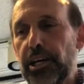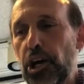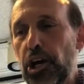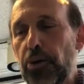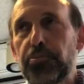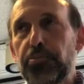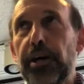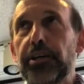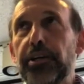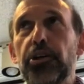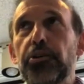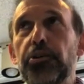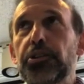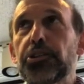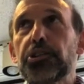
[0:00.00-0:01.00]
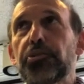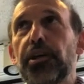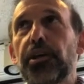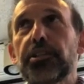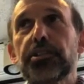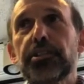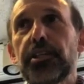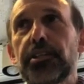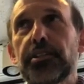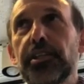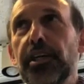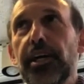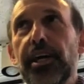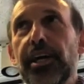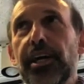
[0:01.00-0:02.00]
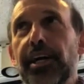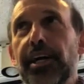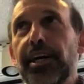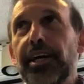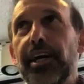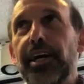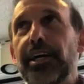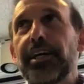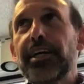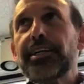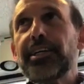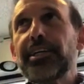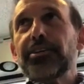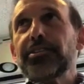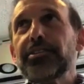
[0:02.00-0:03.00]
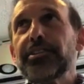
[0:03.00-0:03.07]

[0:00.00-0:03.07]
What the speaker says: helped by low interest rates, and 3%